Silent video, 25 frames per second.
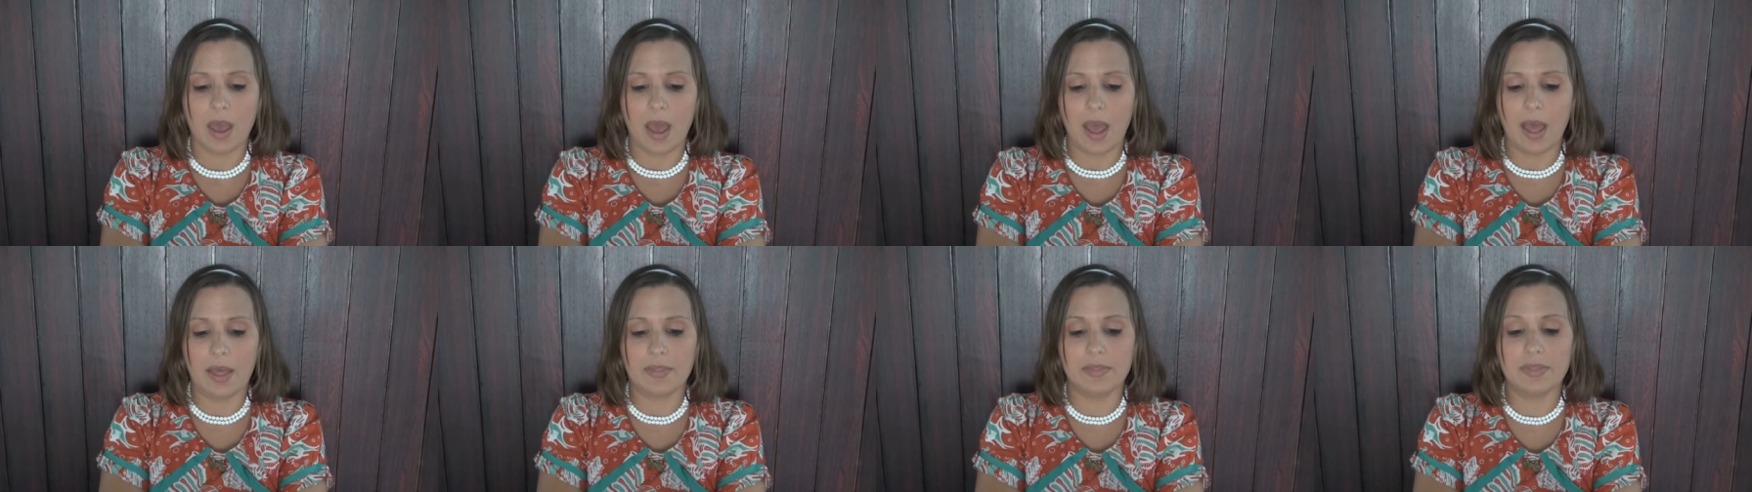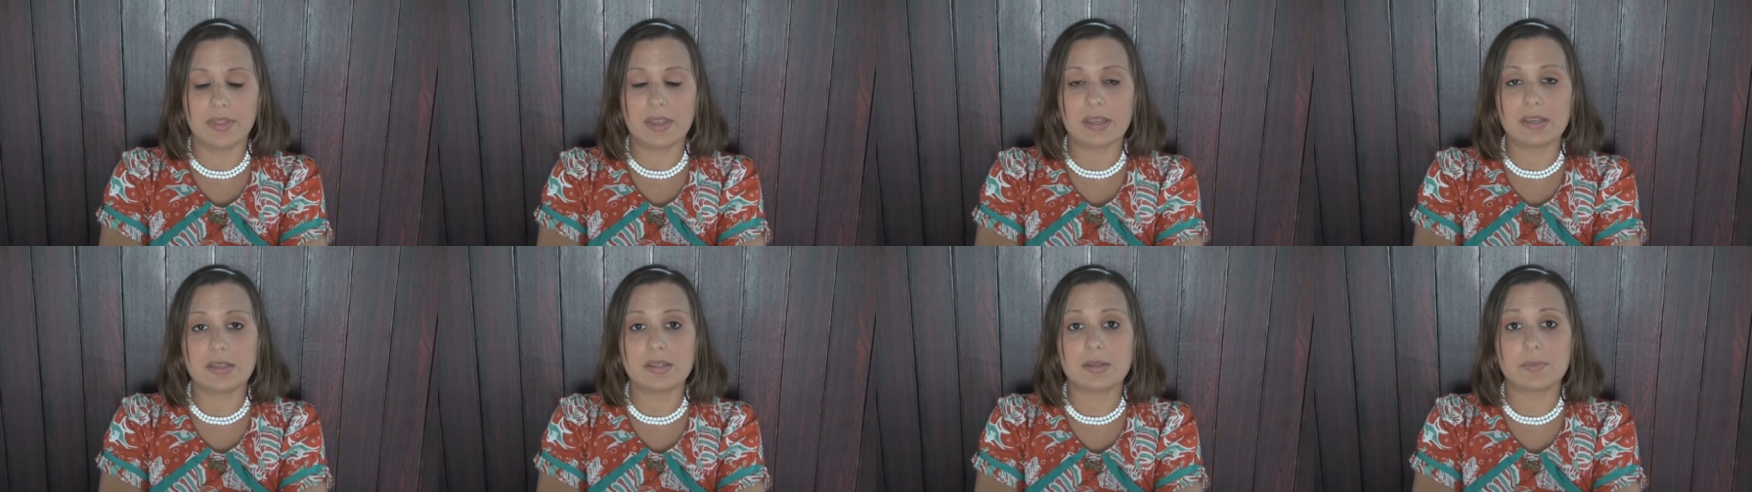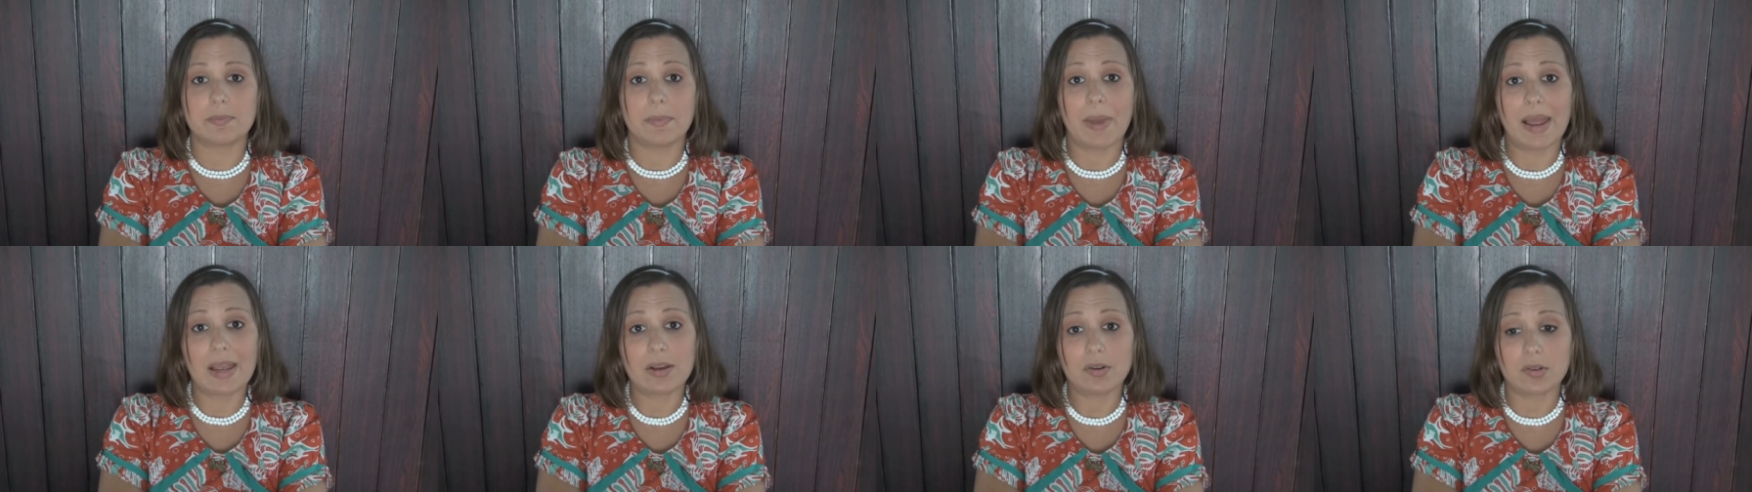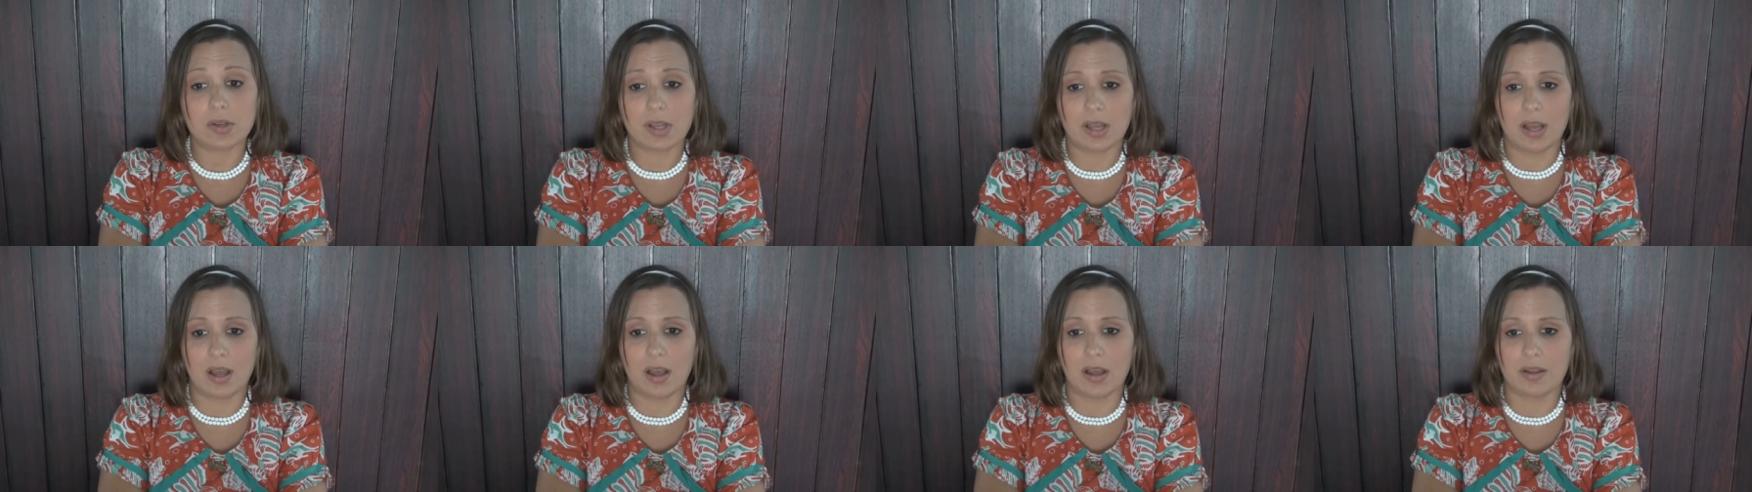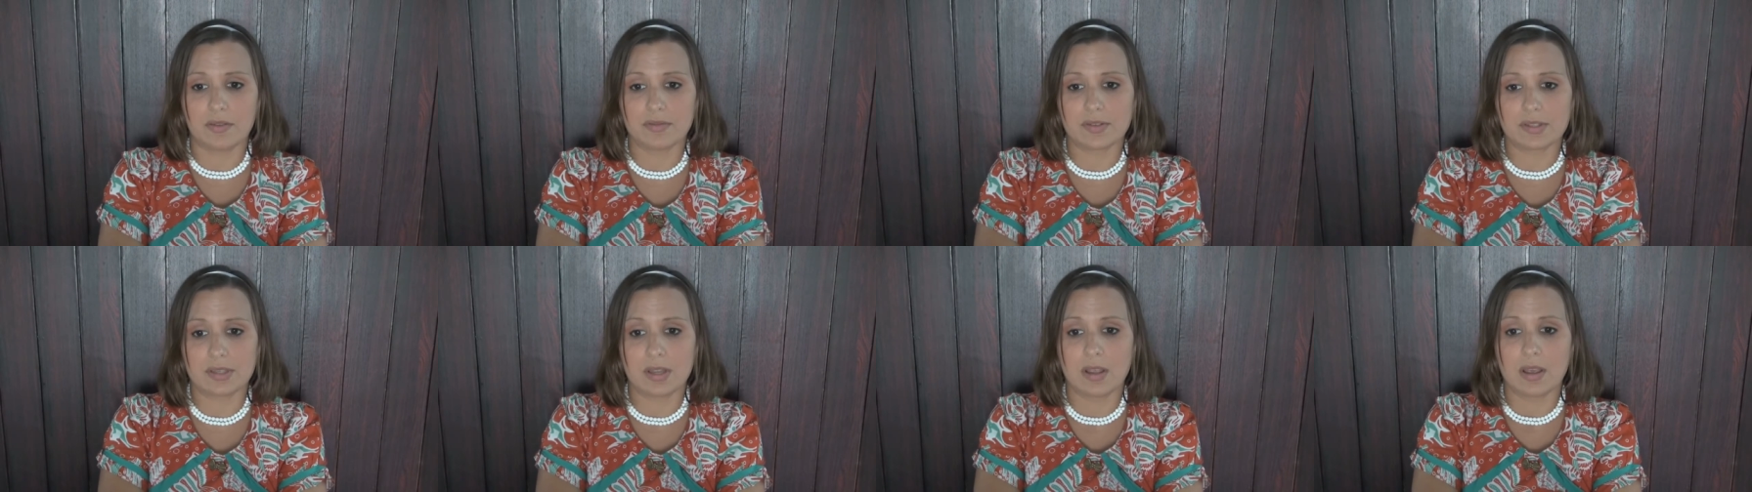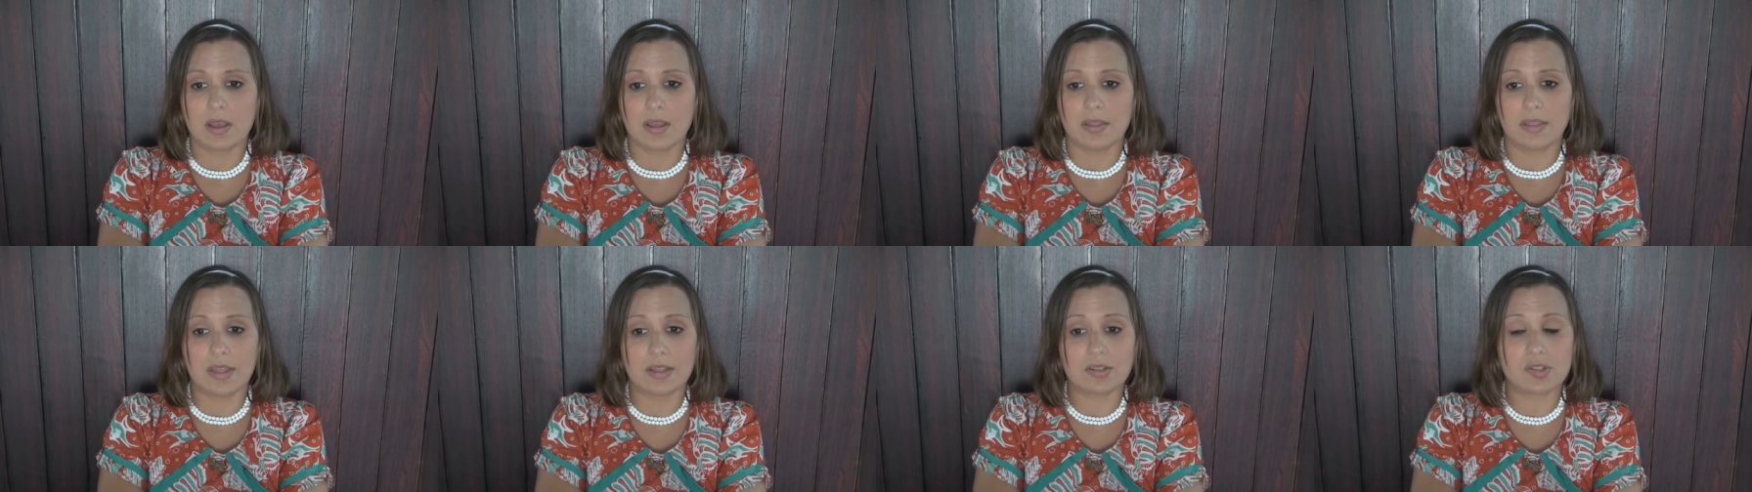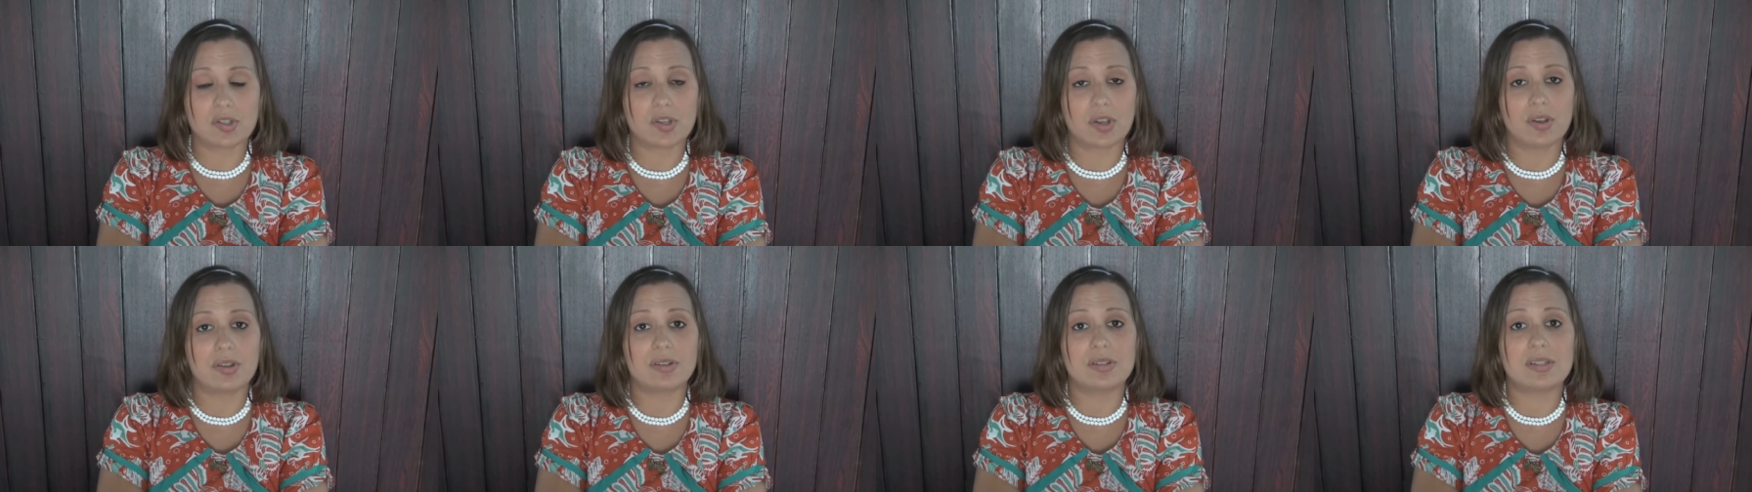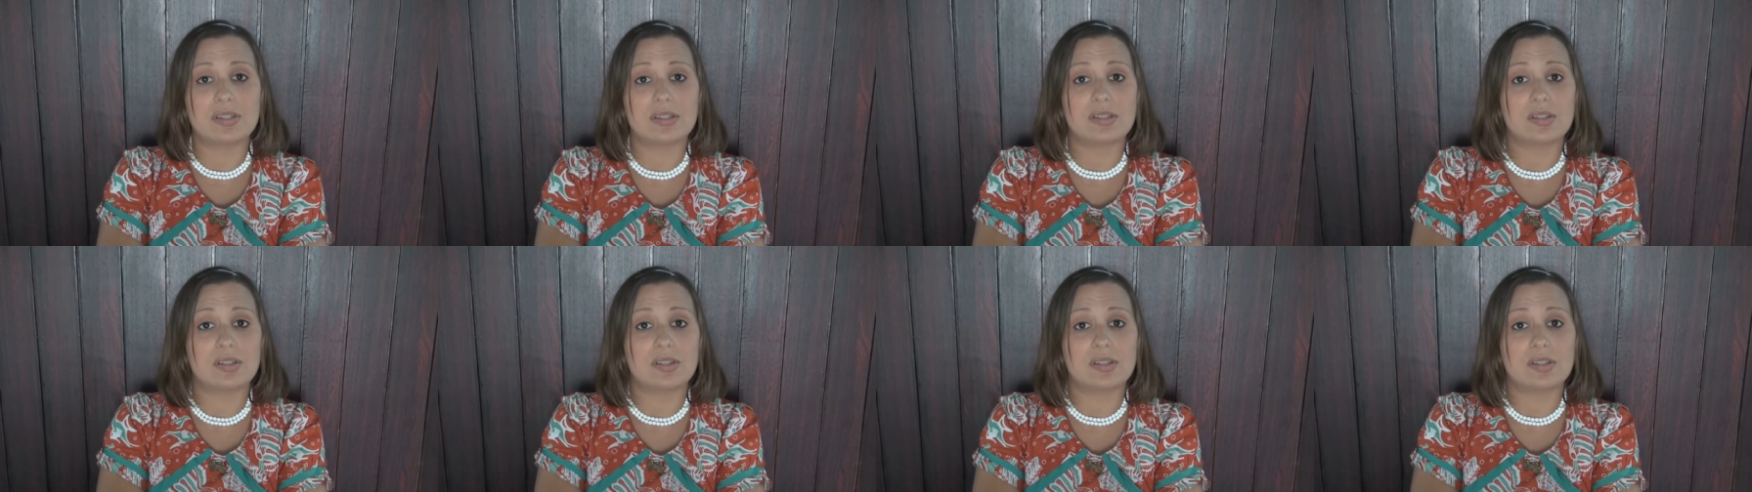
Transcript: And these male calves, they're turned